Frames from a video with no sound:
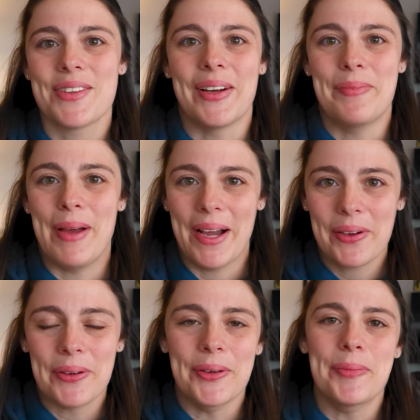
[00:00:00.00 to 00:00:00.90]
I'm back
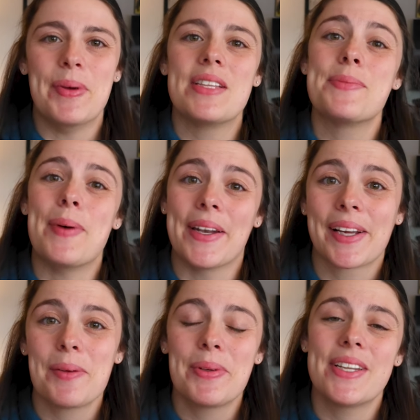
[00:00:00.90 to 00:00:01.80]
home. It's been a
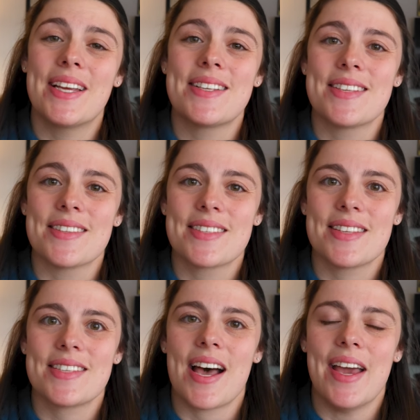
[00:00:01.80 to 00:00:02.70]
couple days since
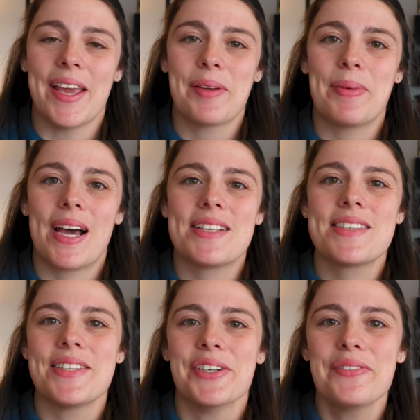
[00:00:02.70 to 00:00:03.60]
this hike, but I
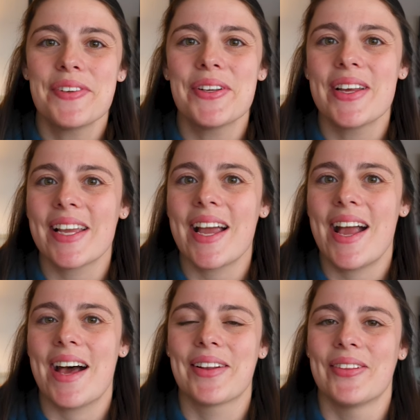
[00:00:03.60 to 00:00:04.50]
still feel like I
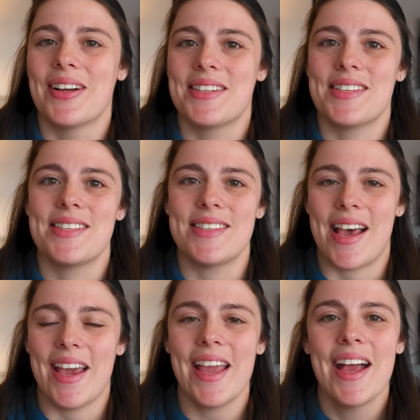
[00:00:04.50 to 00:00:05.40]
had a lot to
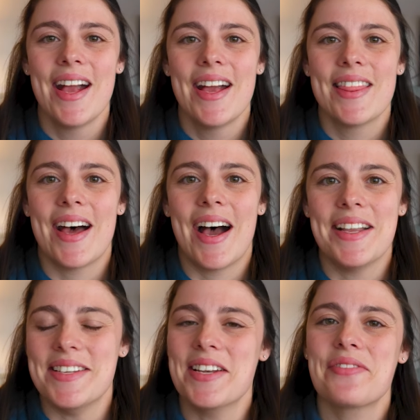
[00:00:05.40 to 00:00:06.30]
say that I
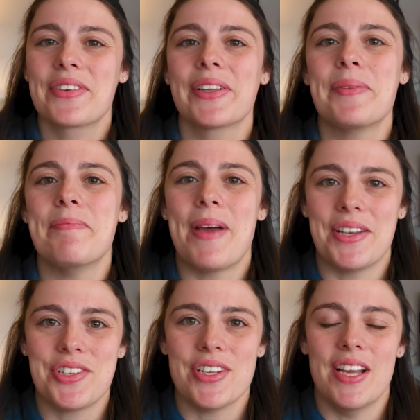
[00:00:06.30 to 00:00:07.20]
didn't really
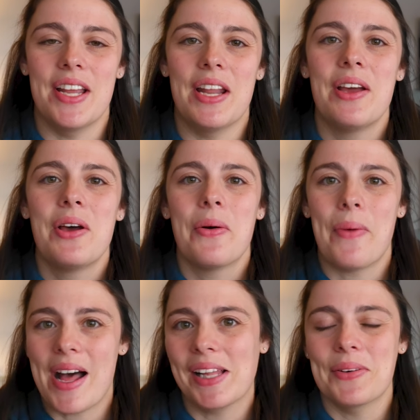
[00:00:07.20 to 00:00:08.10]
mention
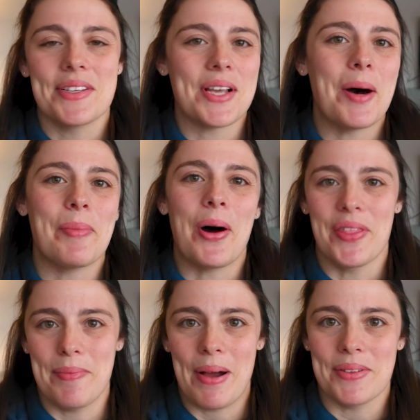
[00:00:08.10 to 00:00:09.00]
while I was up
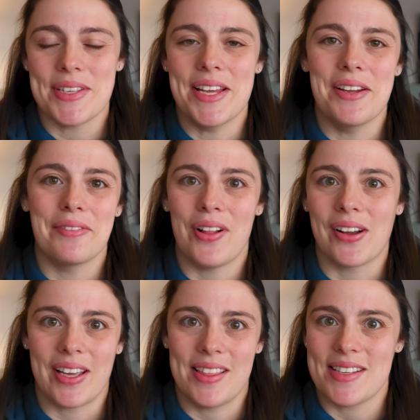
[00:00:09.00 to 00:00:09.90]
on the mountain
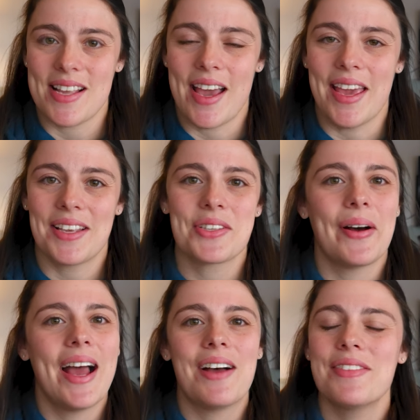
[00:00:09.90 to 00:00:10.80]
vlogging this hike. So
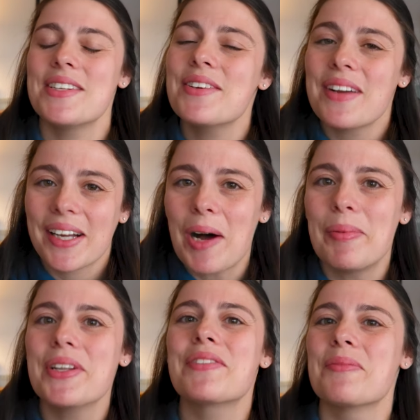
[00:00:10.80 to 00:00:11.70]
I have a
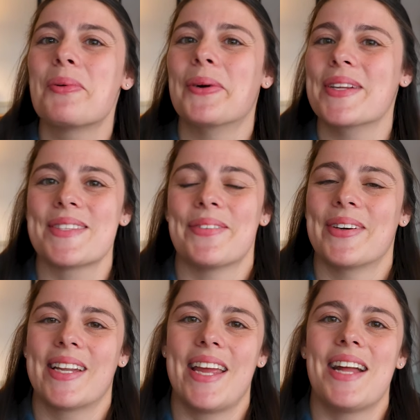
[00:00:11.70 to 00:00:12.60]
couple different points I
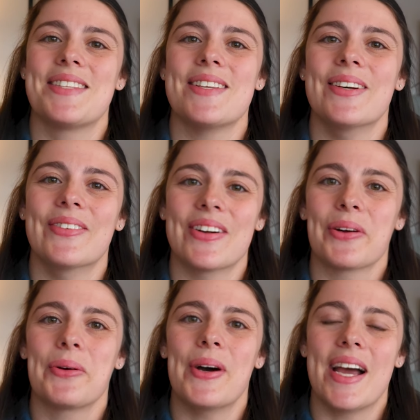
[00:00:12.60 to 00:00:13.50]
want to get to real
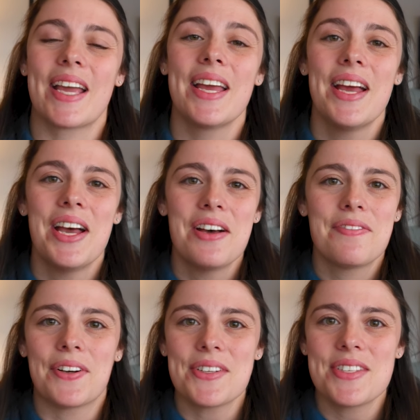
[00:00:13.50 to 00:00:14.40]
quick.
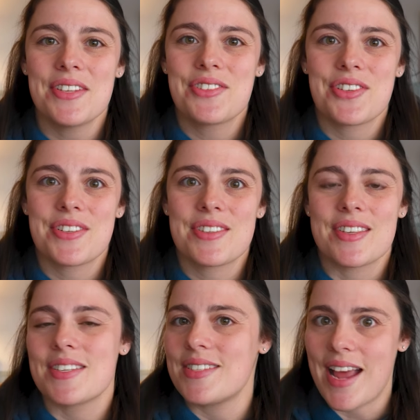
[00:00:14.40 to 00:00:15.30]
First is just
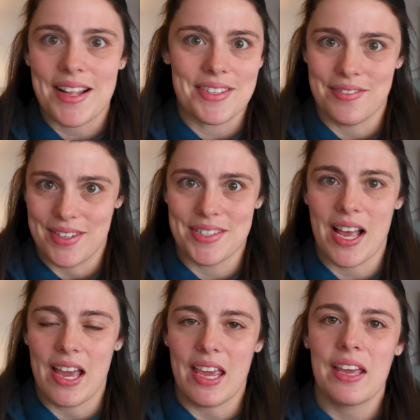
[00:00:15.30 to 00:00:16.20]
the stats of this
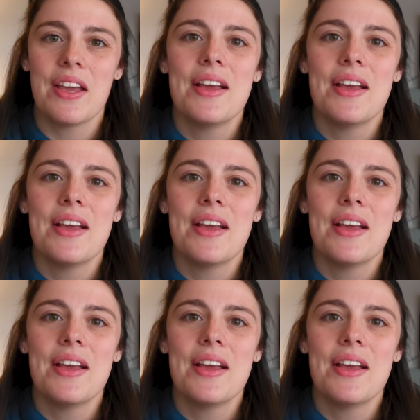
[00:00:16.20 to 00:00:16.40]
hike.